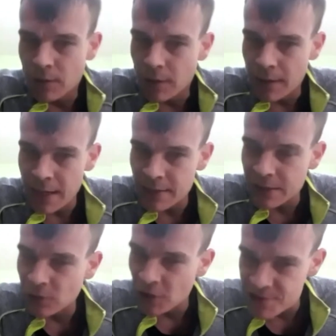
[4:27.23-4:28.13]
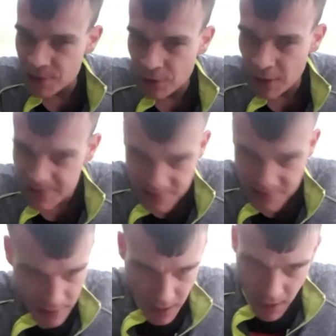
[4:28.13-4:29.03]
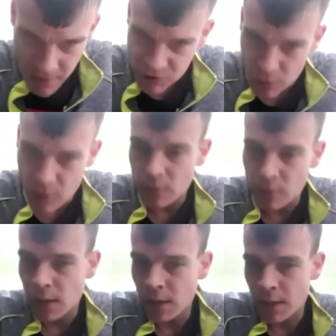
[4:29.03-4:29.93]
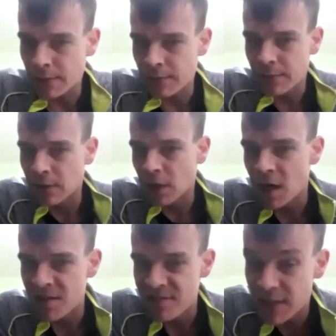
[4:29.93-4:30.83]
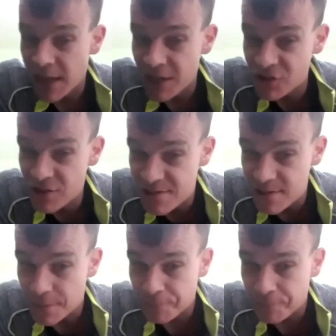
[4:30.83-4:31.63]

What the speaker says: I learned the night sky. It's this girl who taught the constellations.